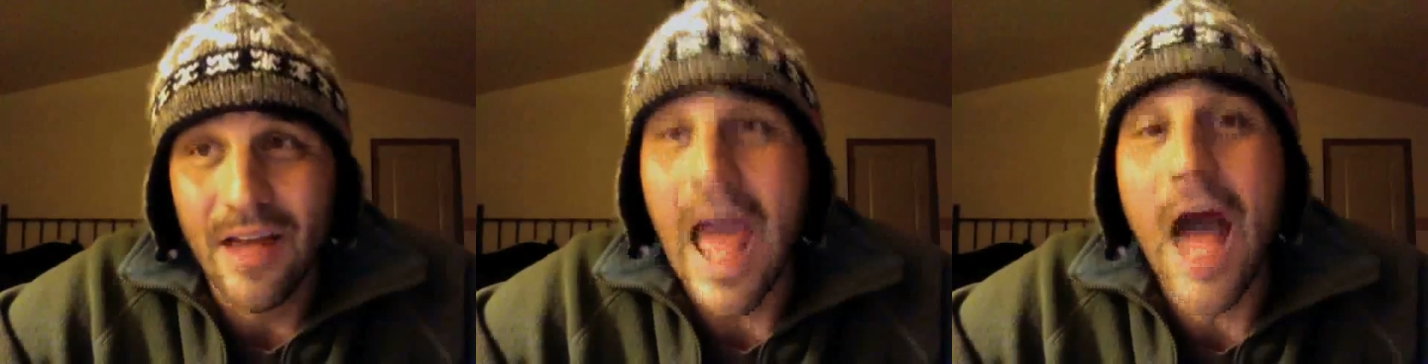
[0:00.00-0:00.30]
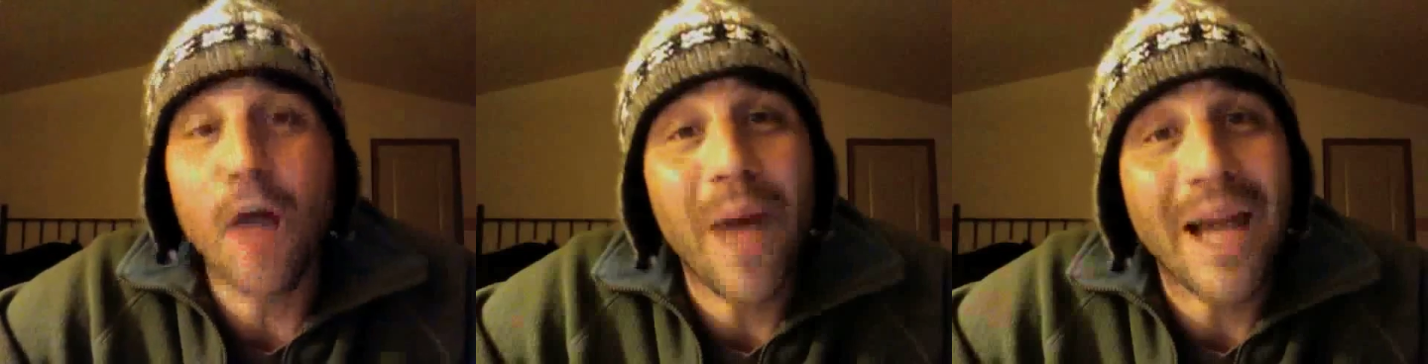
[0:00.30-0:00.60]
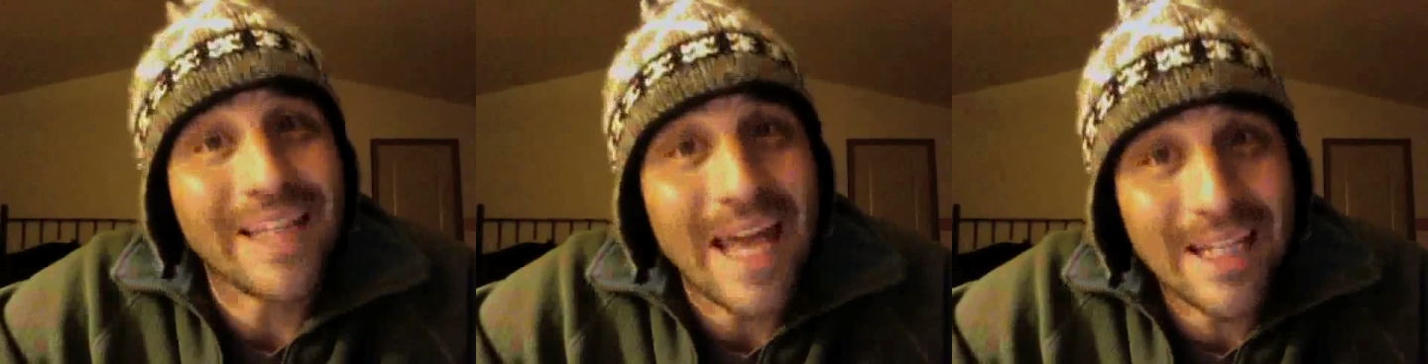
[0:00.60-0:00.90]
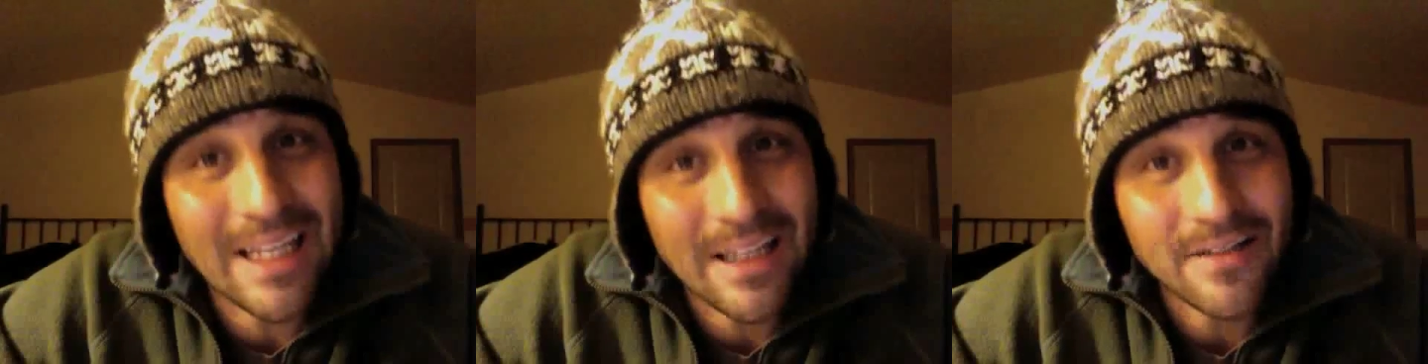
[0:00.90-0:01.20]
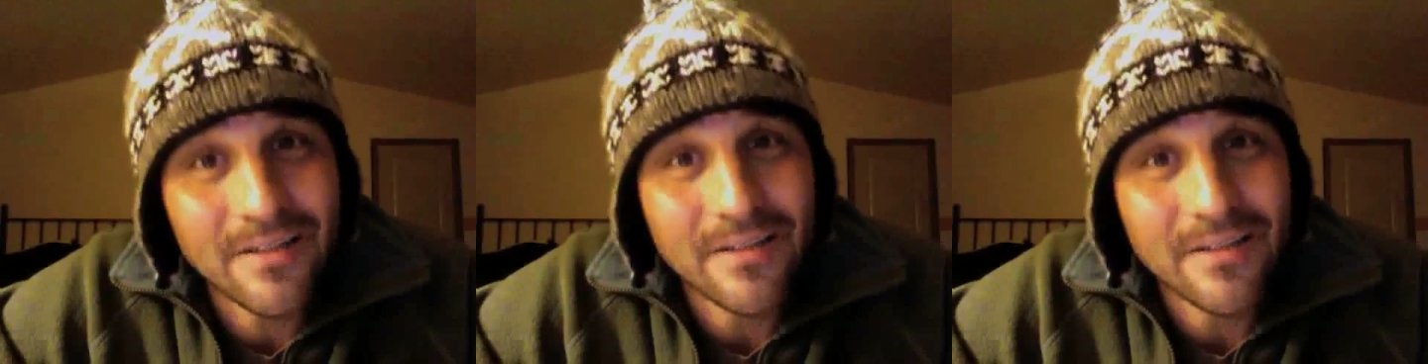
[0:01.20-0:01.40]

al-Baghdadi,